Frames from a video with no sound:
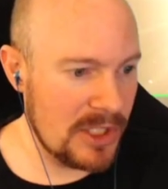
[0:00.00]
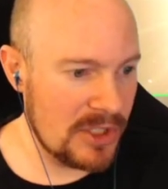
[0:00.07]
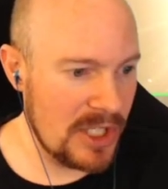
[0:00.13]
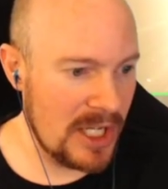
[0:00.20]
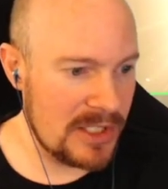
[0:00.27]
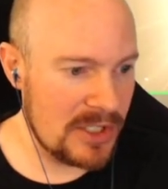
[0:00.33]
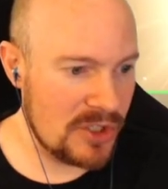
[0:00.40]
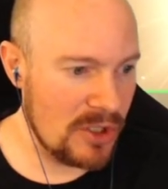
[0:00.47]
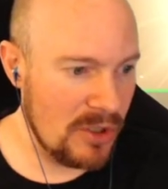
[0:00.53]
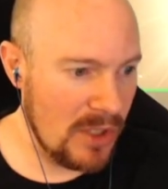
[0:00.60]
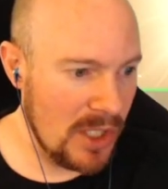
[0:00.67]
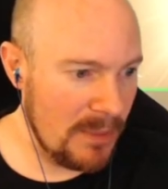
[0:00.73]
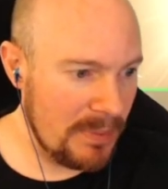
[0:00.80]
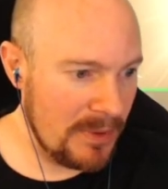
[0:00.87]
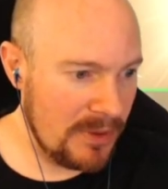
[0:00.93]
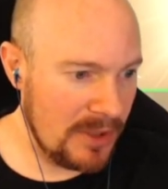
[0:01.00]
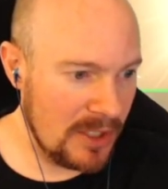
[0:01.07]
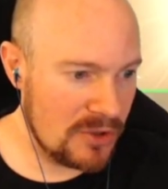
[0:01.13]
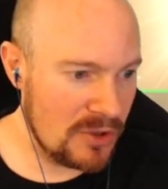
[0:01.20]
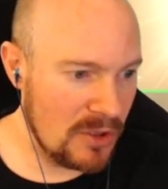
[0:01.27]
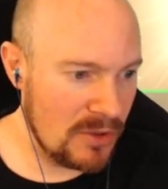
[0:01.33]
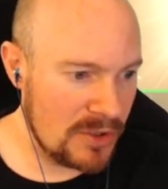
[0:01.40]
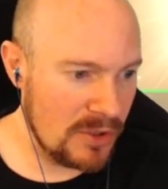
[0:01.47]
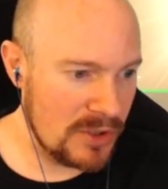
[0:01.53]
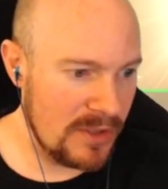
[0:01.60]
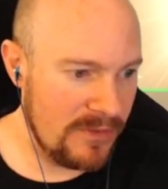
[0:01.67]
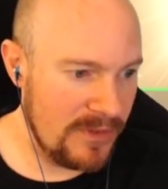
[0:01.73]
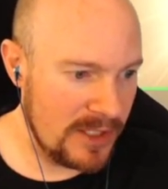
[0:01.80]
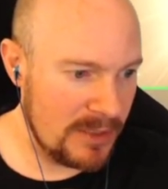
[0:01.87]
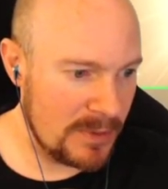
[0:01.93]
chance to show up. Think drone controls
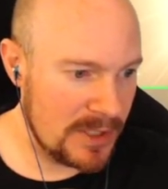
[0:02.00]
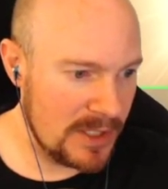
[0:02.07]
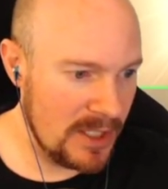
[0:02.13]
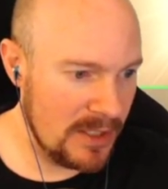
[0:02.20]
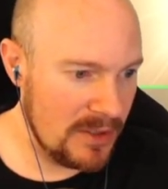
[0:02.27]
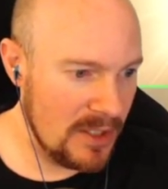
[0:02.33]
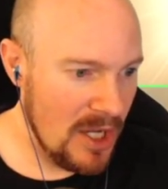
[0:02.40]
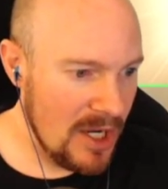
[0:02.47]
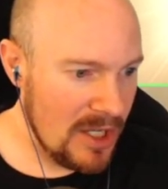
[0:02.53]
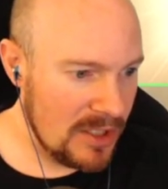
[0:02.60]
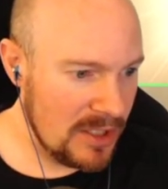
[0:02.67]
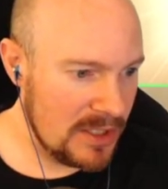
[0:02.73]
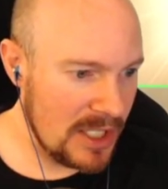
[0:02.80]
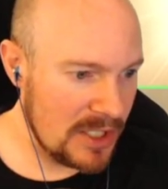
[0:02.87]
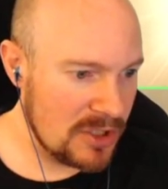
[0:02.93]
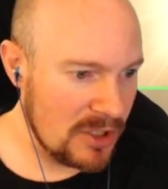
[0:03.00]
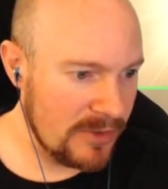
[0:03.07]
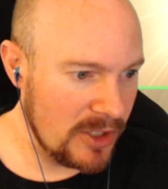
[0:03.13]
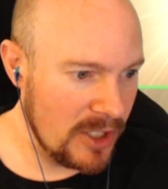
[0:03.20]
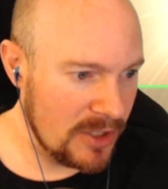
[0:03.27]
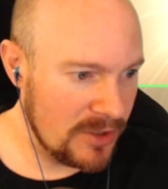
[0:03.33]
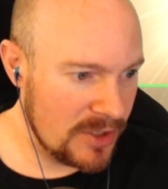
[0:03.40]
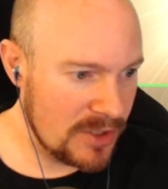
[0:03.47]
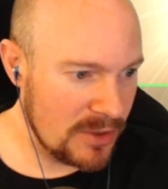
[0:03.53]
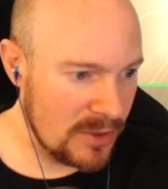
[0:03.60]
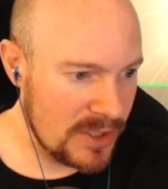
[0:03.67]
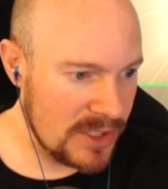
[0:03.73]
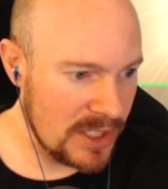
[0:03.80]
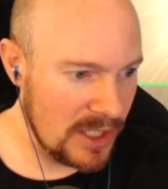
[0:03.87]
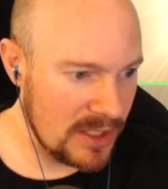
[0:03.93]
at 50%. Do the test over 100
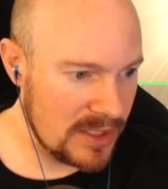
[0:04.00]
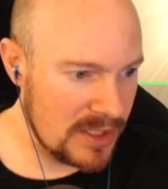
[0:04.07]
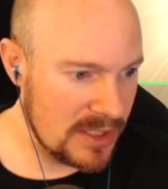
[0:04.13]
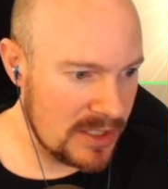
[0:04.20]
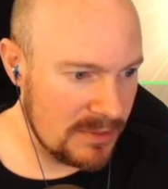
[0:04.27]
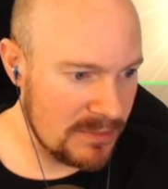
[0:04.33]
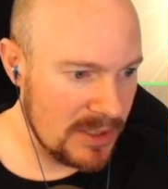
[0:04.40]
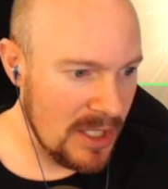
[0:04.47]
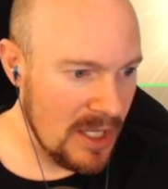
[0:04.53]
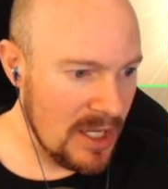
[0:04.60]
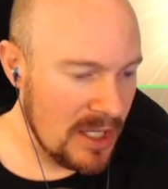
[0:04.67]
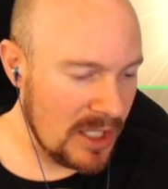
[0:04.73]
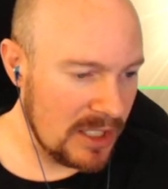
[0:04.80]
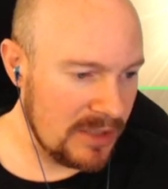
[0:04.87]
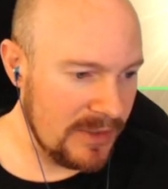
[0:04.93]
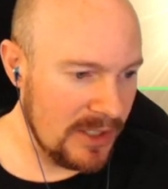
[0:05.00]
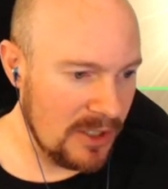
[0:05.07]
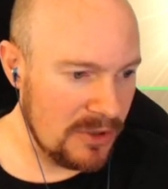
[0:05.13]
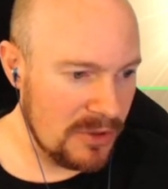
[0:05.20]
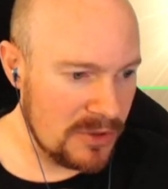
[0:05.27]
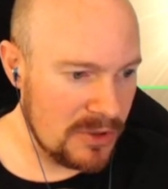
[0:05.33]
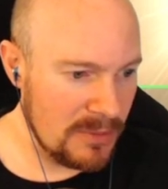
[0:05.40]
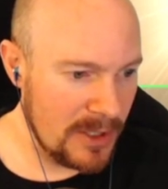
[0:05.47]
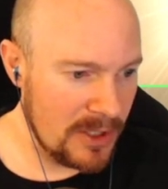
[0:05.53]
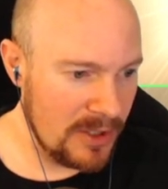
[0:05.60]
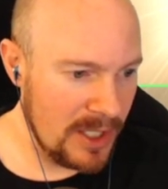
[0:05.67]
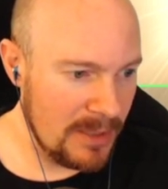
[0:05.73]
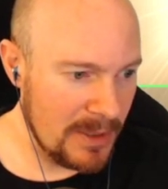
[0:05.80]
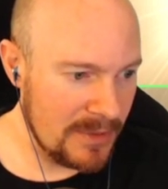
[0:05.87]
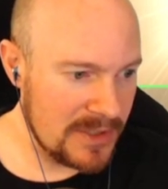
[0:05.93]
stores selling systems. Got the video on YouTube under the
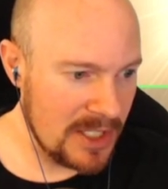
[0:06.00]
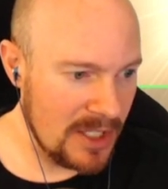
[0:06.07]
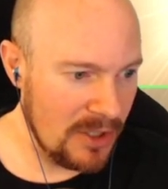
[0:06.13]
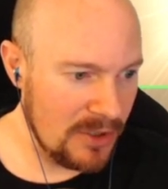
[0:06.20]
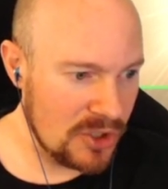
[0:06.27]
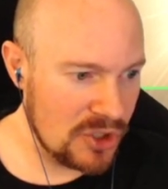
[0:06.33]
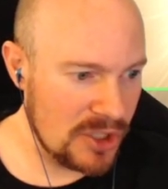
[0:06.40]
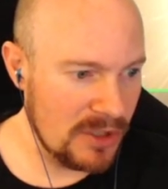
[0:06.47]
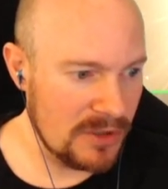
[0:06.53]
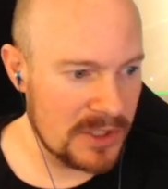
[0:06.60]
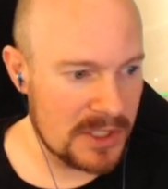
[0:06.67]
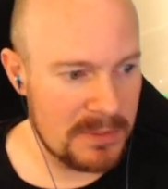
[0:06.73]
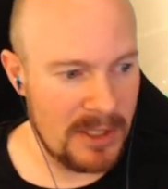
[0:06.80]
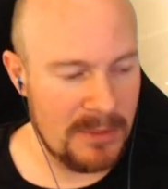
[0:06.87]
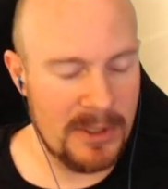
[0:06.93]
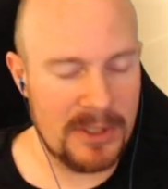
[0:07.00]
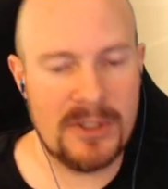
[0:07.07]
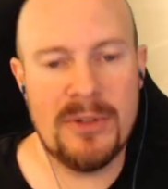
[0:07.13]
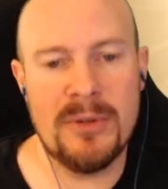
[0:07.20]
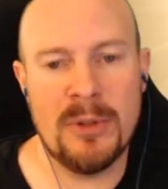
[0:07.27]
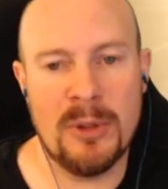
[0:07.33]
name FTL, the Shields Experiment. Cool,